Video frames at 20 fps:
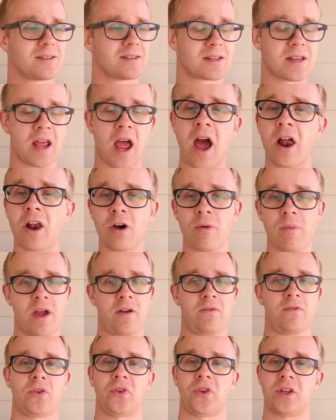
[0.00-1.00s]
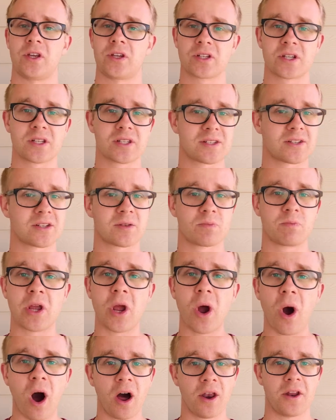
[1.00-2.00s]
Tell Him everything. Just
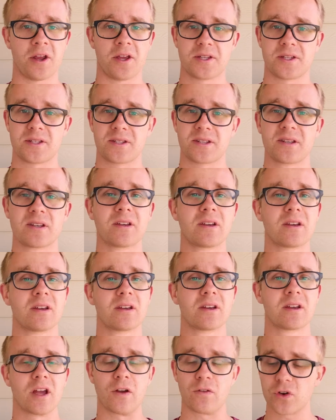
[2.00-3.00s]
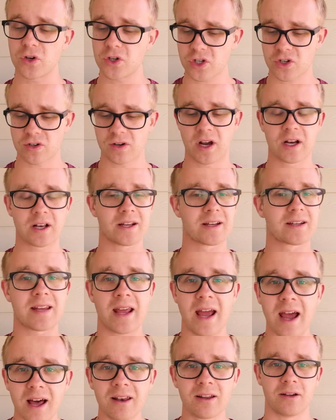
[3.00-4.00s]
be honest. If you're struggling,
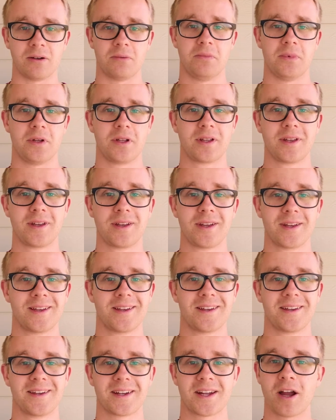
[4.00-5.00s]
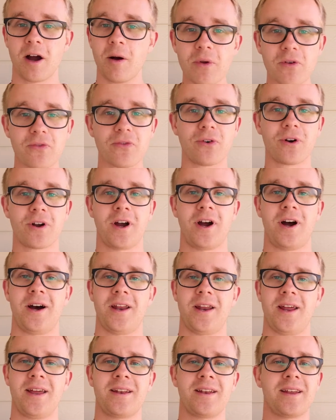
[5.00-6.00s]
tell Him. Come before
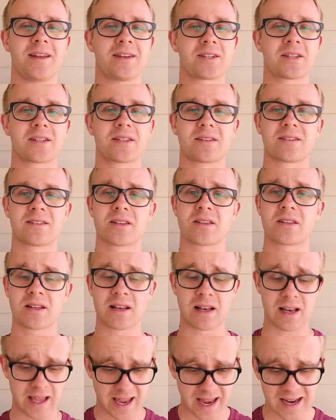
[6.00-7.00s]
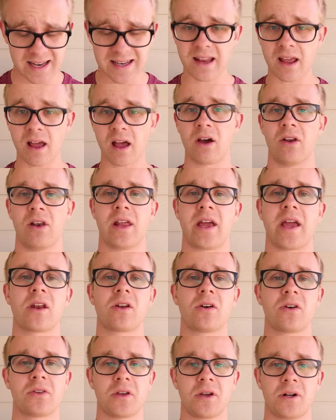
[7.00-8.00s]
God and just lay it down. Lay
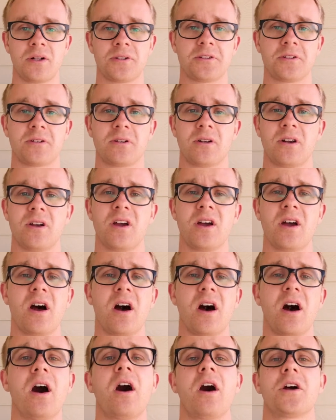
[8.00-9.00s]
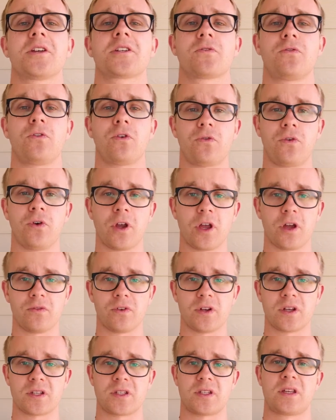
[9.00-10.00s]
it on the altar. Ask for
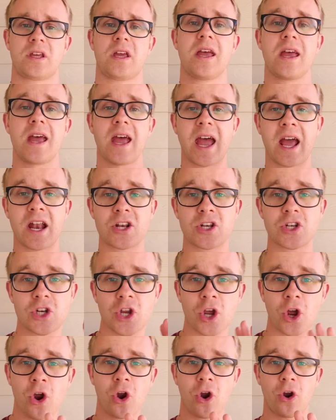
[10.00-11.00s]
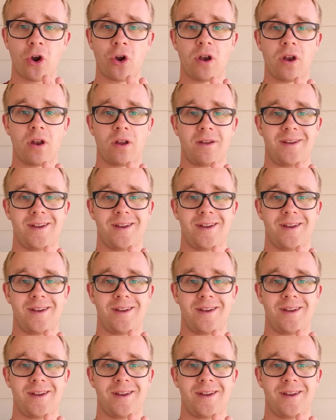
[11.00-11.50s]
forgiveness and turn.